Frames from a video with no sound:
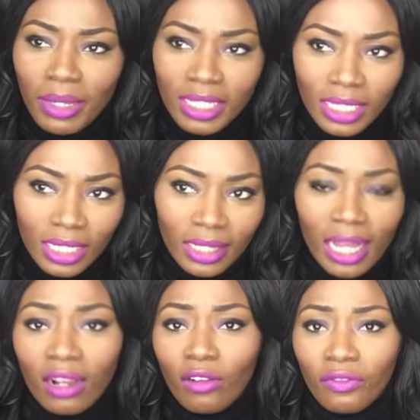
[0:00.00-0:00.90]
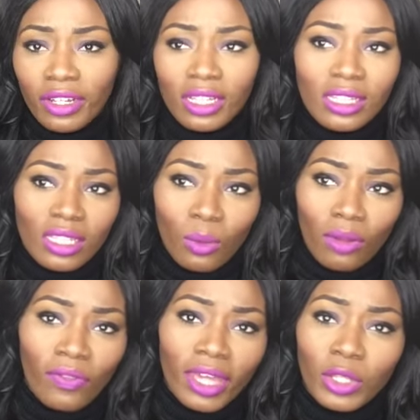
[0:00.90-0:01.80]
Basically, that confidant is
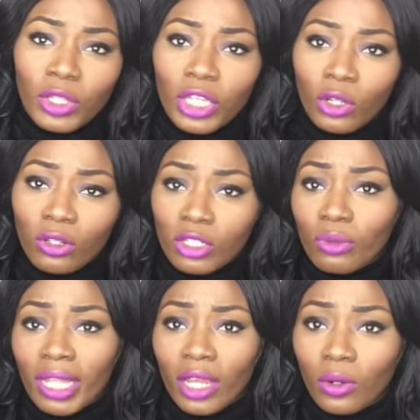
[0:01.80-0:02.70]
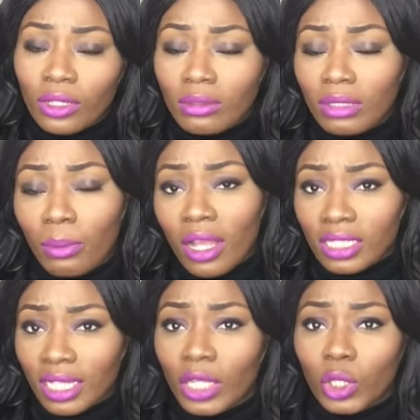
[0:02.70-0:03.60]
someone that, you know, you can always rely on, the
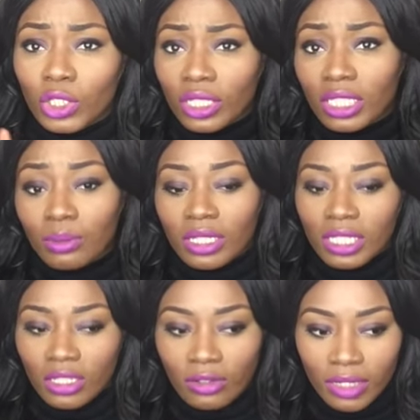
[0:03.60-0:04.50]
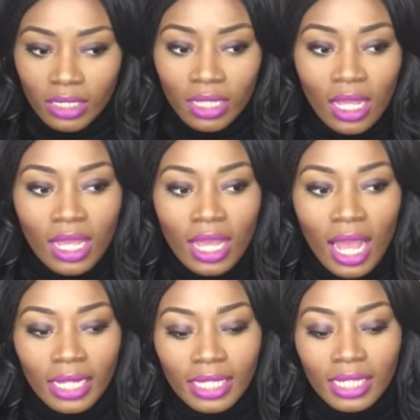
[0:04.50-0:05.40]
person that knows your deepest secrets.
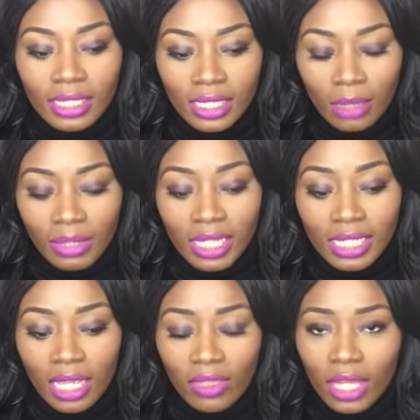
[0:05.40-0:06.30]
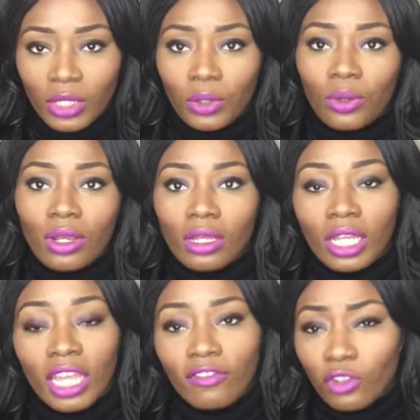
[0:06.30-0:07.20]
And he said that, you know,
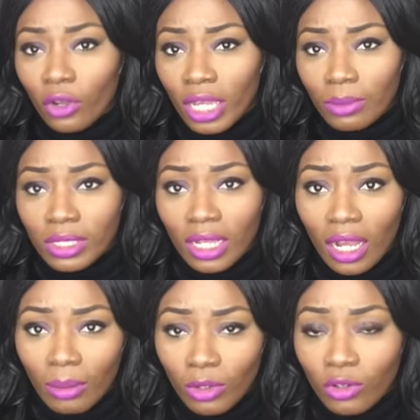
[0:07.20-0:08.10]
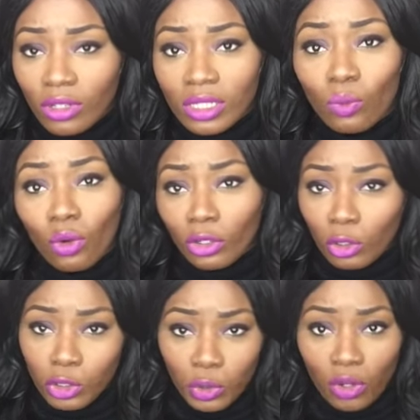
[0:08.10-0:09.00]
if you're able to come across 1
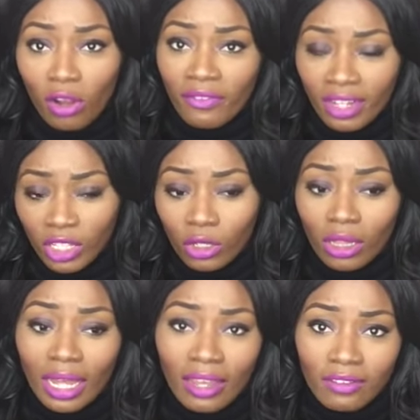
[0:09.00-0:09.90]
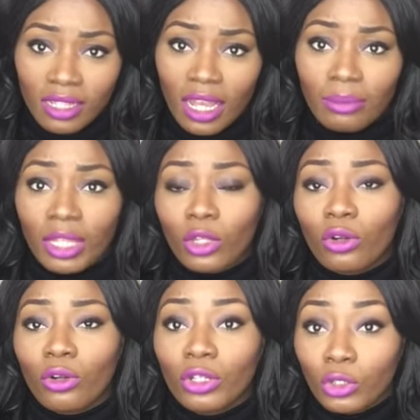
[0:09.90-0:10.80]
or 2 confidant in your lifetime, then
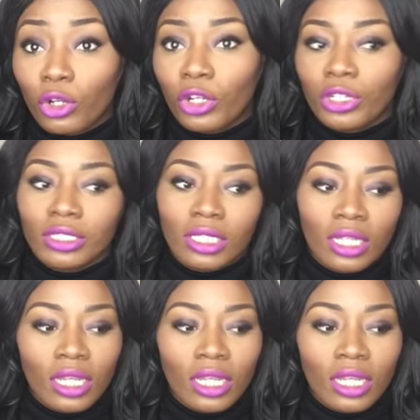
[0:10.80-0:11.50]
you're good.